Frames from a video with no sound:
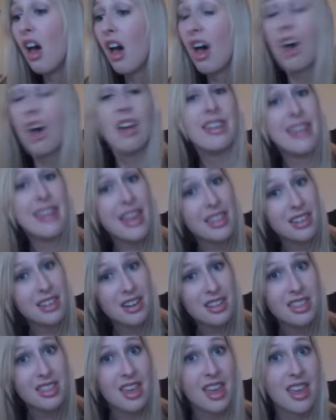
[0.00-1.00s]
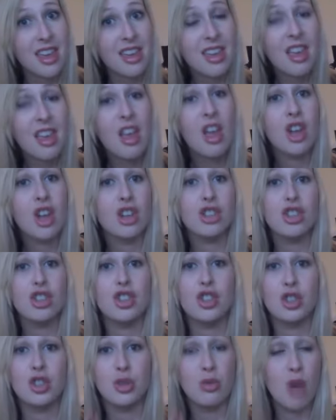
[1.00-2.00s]
Another thing,
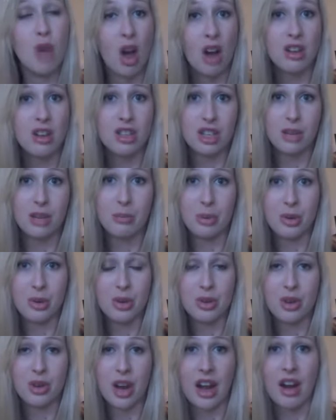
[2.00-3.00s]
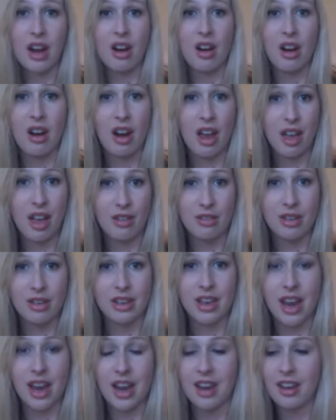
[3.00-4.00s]
do not shampoo your hair every
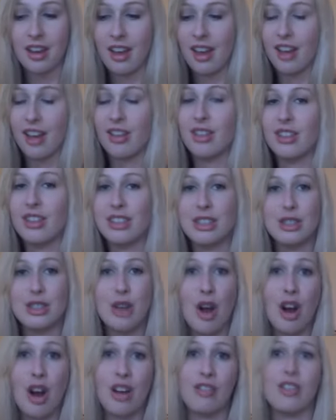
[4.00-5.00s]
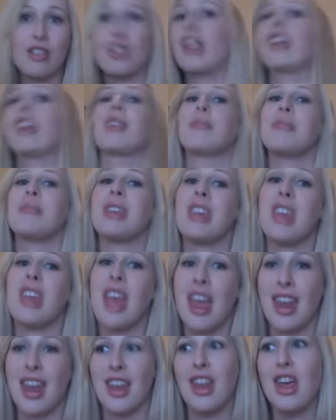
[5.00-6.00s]
day. I know this is hard if you're like me
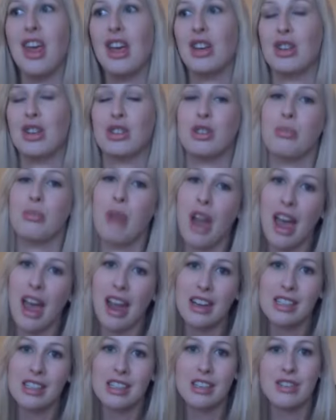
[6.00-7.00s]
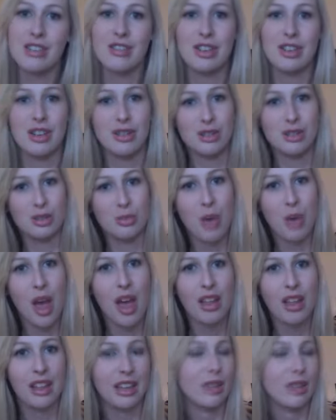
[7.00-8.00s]
and you're super active and you
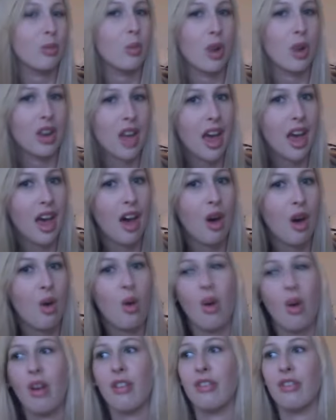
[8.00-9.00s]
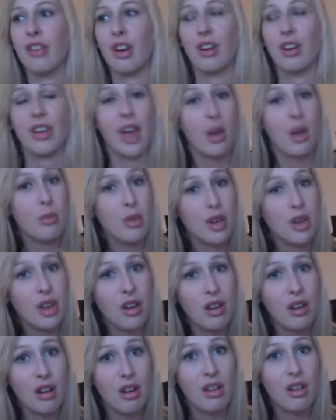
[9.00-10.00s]
sweat, like work out, or if you're a cowboy
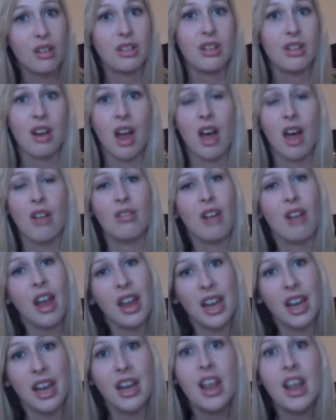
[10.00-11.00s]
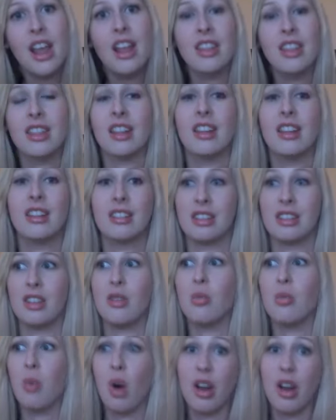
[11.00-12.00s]
girl and you're out riding,
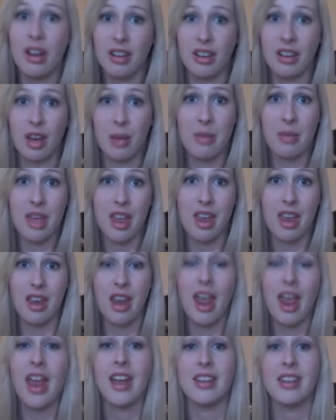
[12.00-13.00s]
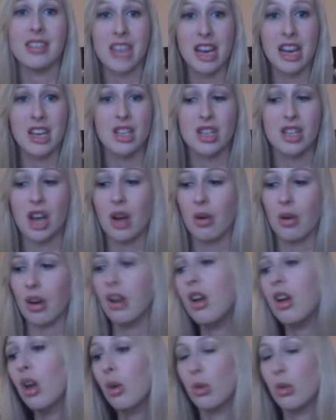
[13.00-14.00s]
you want to come in and take a
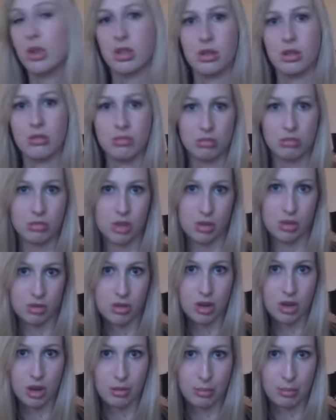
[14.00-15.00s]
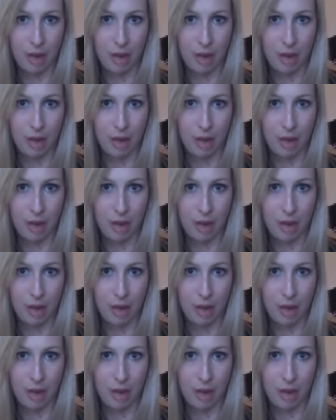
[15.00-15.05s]
shower, which you should,